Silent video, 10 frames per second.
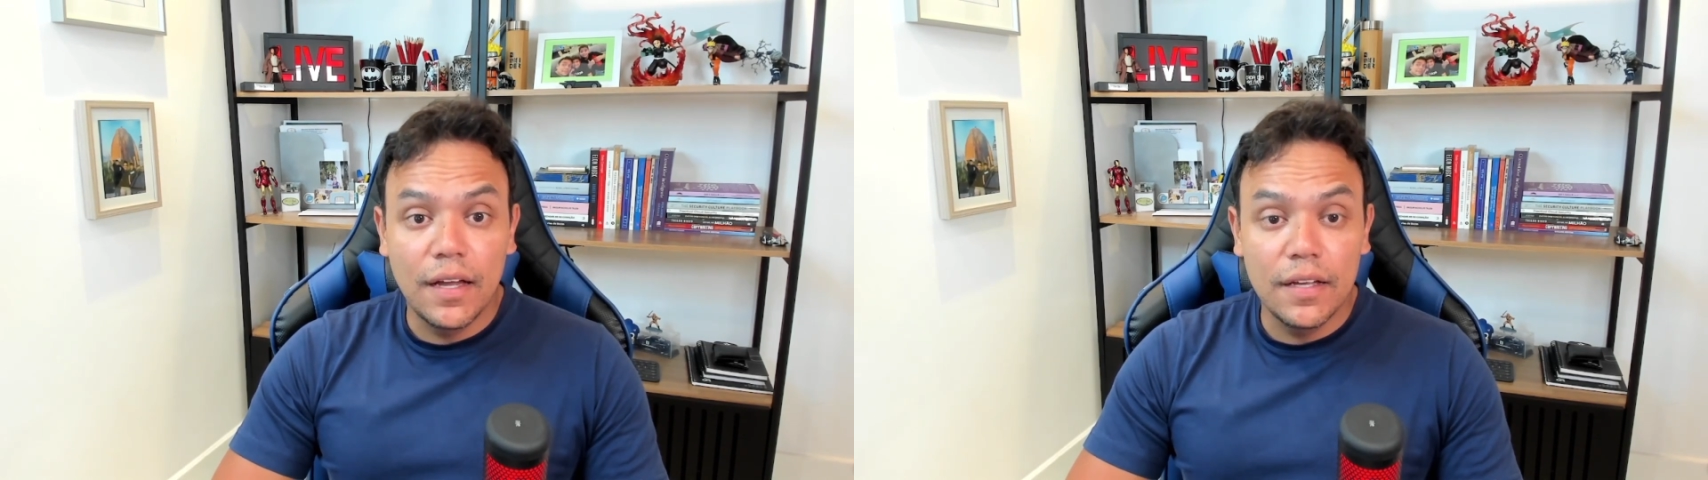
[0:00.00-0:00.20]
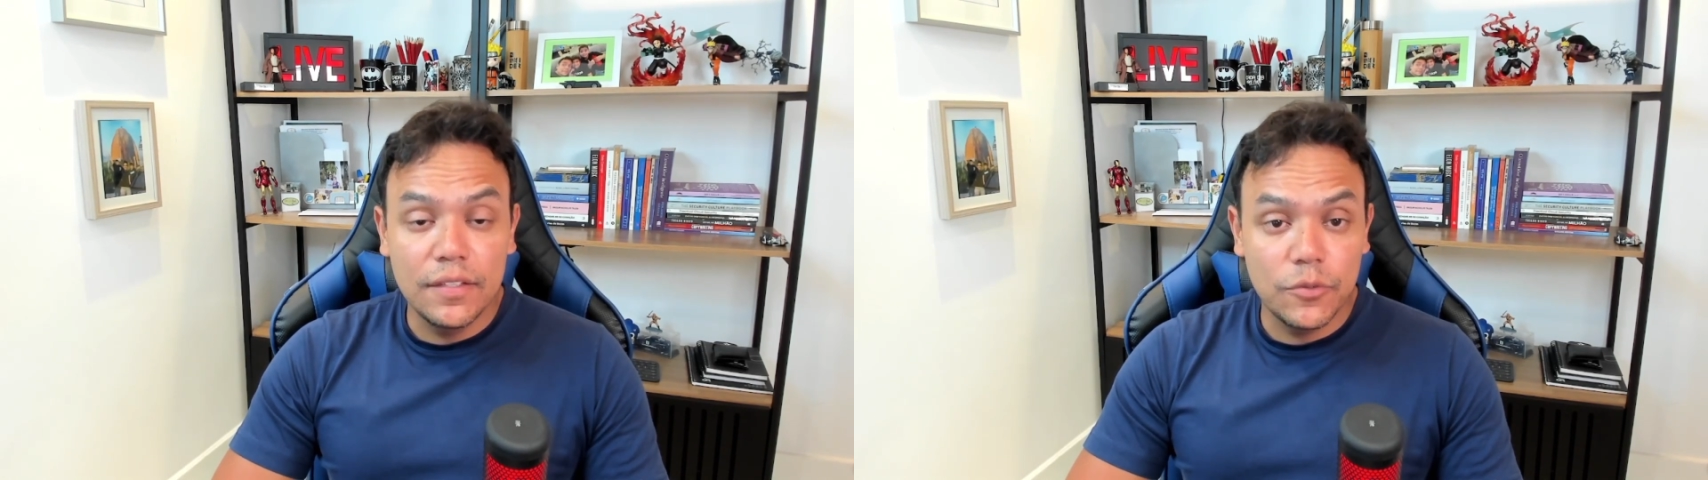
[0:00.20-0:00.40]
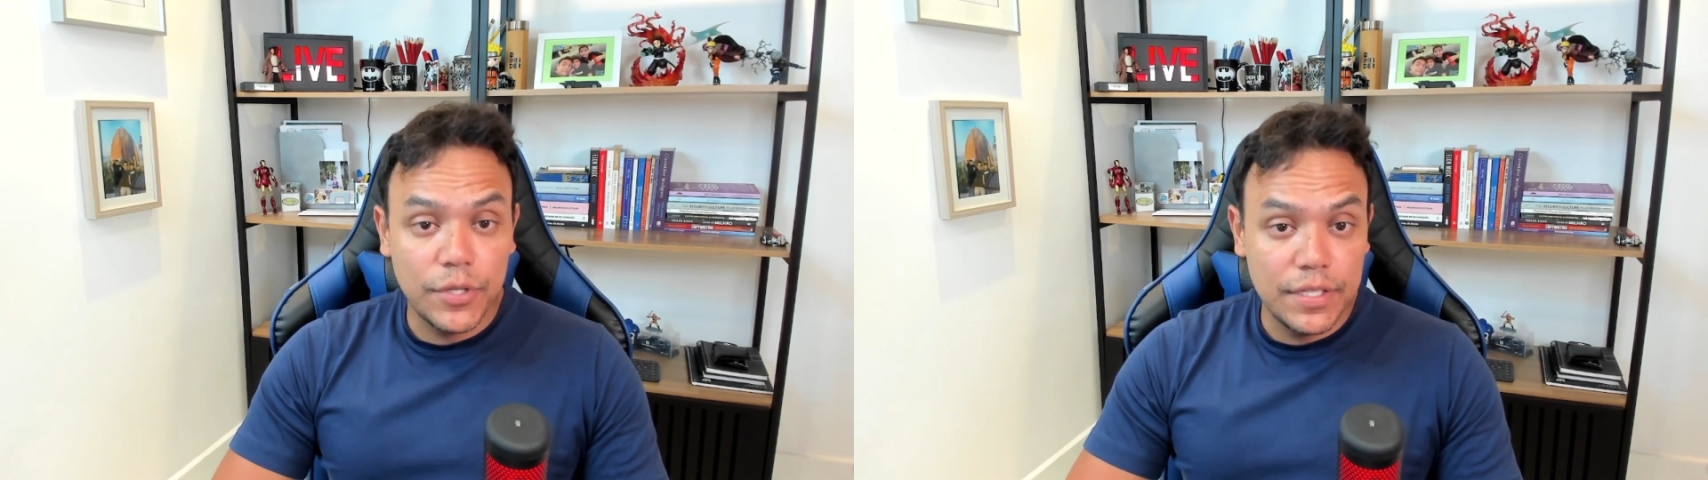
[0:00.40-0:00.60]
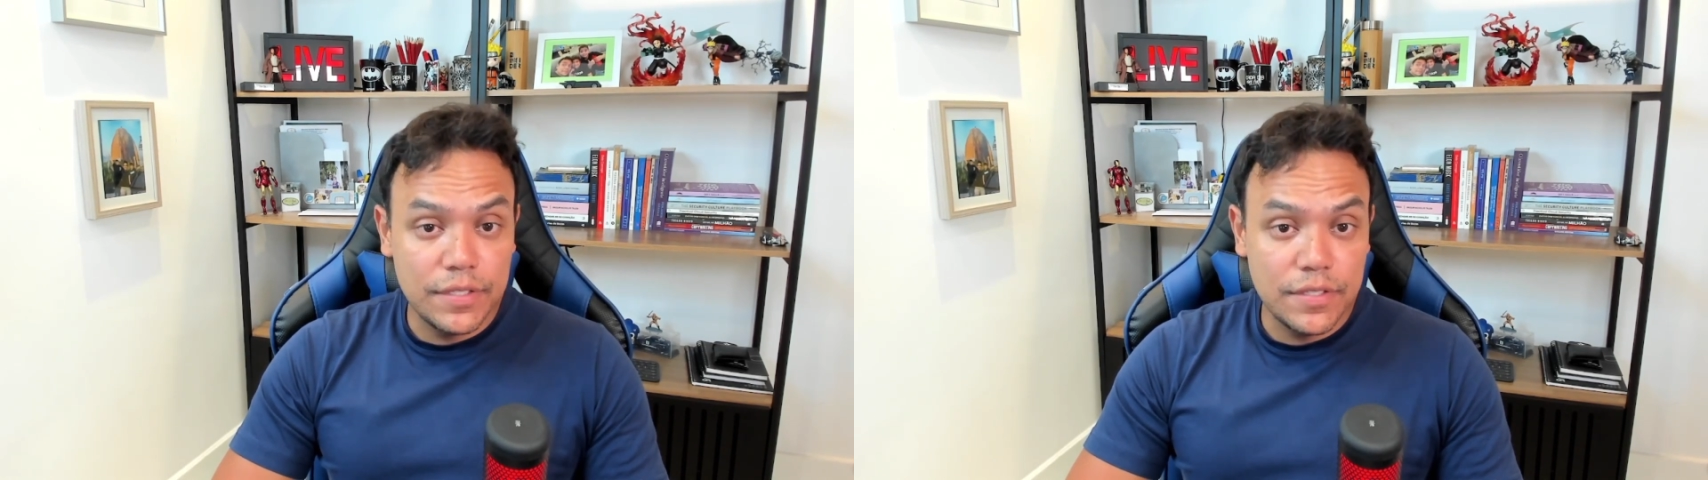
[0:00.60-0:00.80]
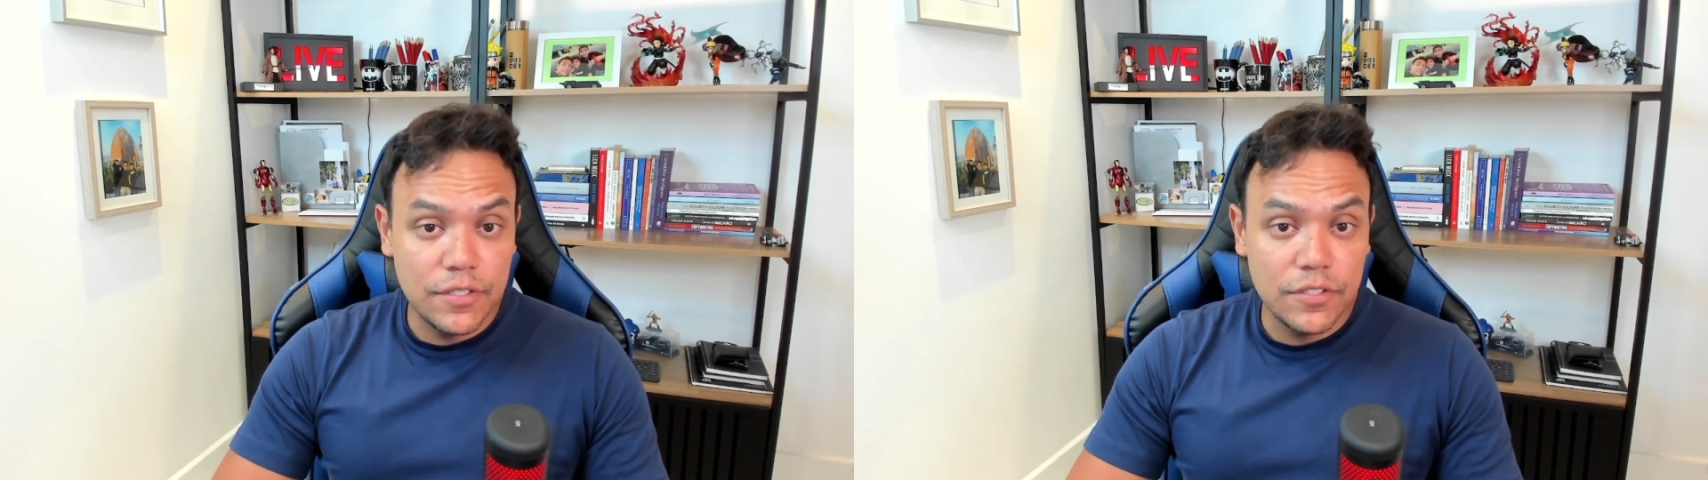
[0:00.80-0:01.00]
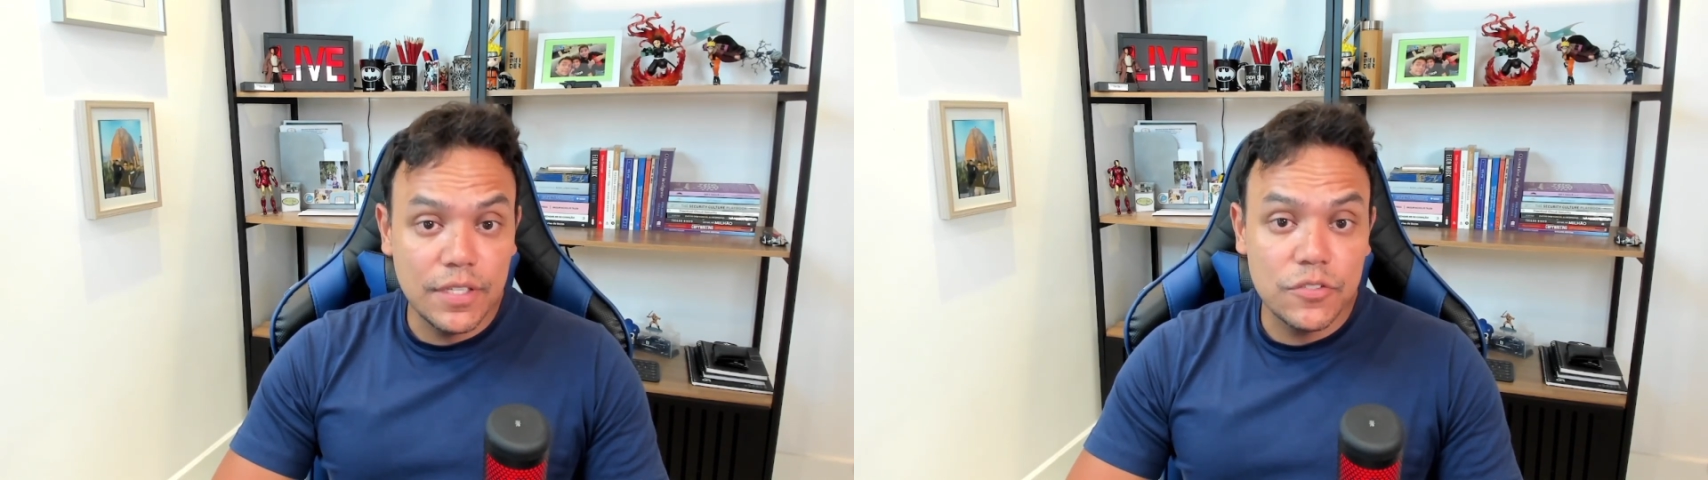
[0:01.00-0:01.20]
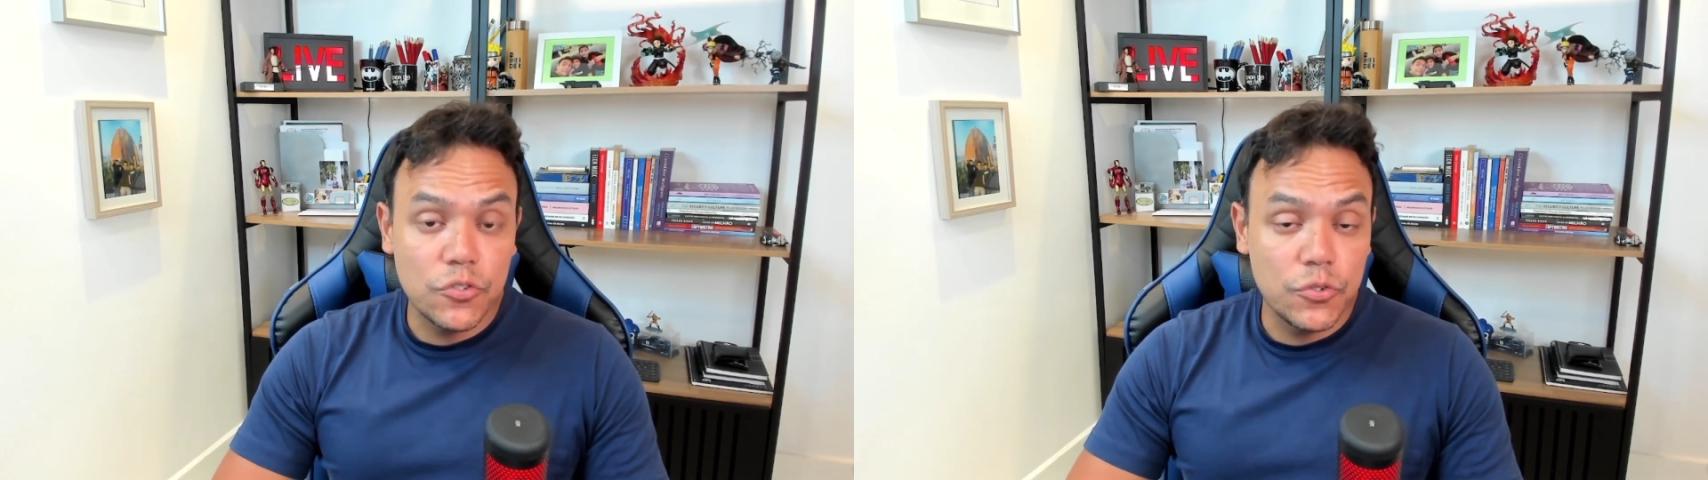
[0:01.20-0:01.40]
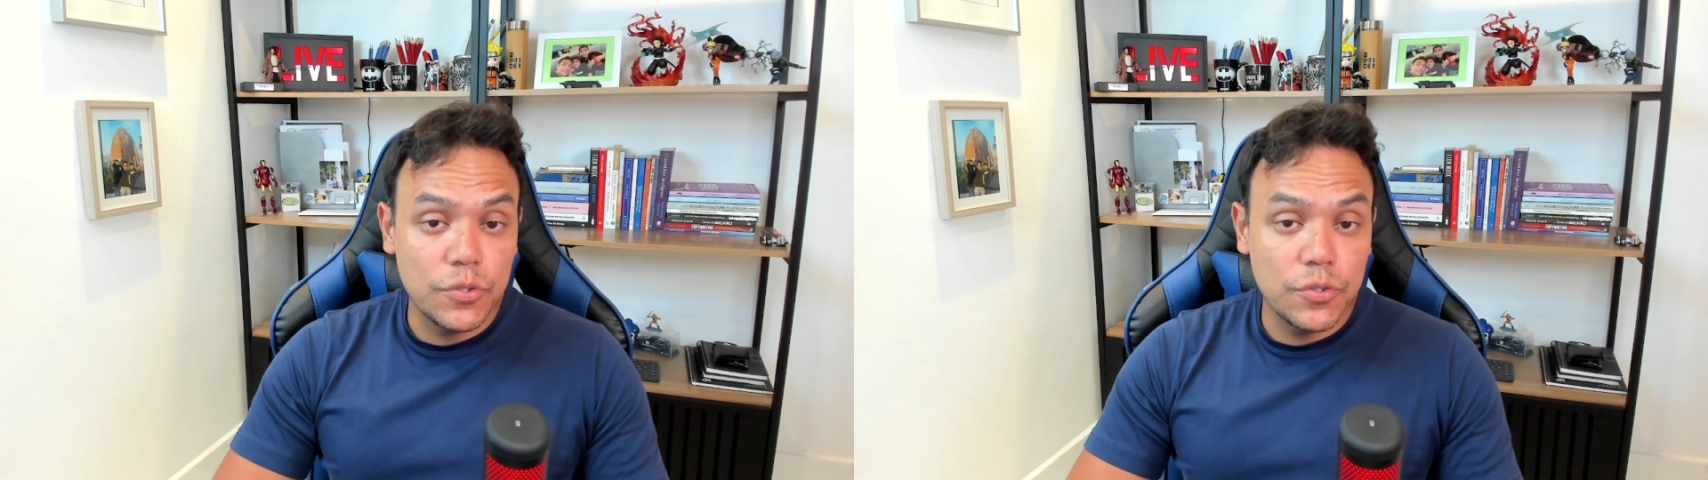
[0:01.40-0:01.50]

in organization that should